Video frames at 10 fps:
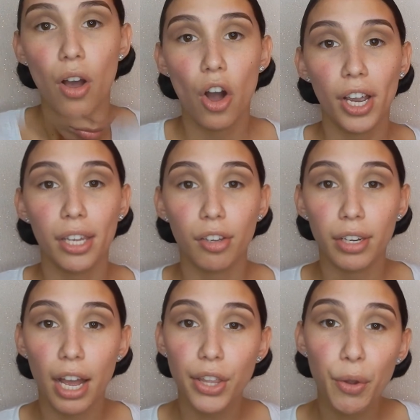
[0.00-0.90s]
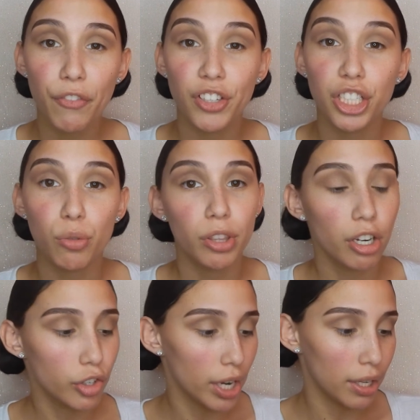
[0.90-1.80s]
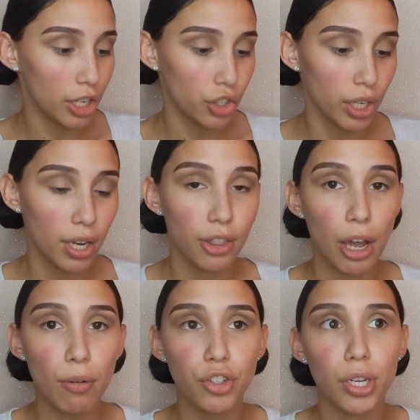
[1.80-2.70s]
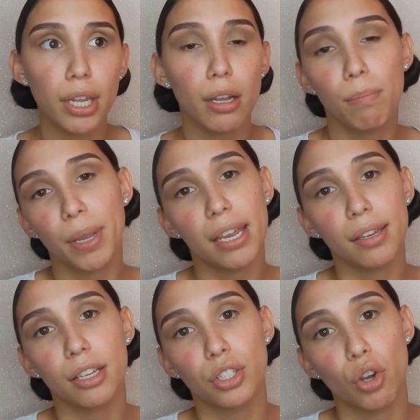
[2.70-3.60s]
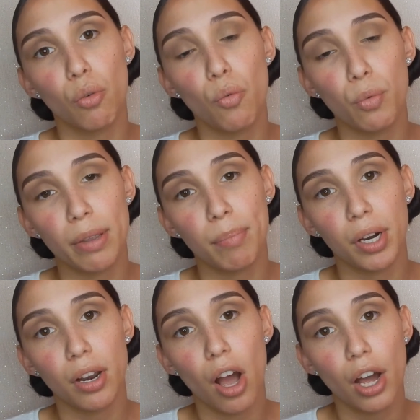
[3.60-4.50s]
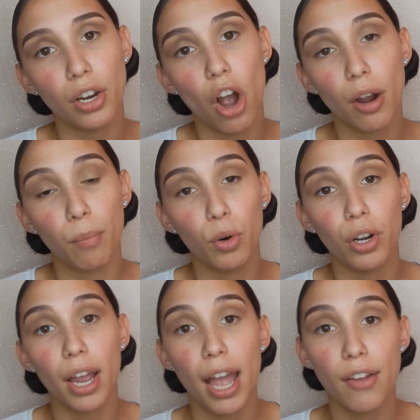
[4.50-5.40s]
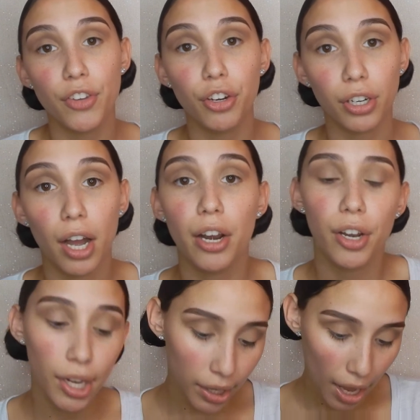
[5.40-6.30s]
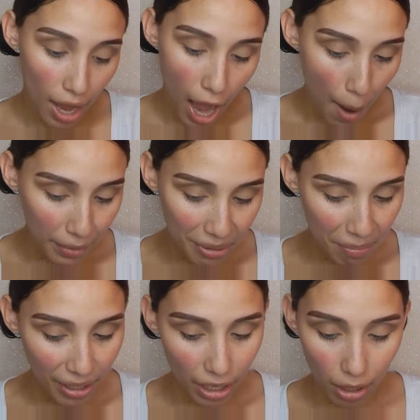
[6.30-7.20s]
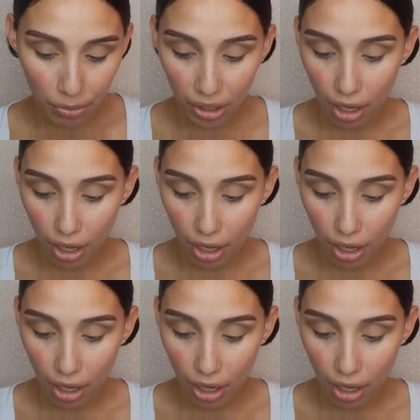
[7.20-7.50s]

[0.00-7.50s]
Okay, so now that we finished with our transition, that was just like a base until we put on our more heavier colors. I'm going to be picking up the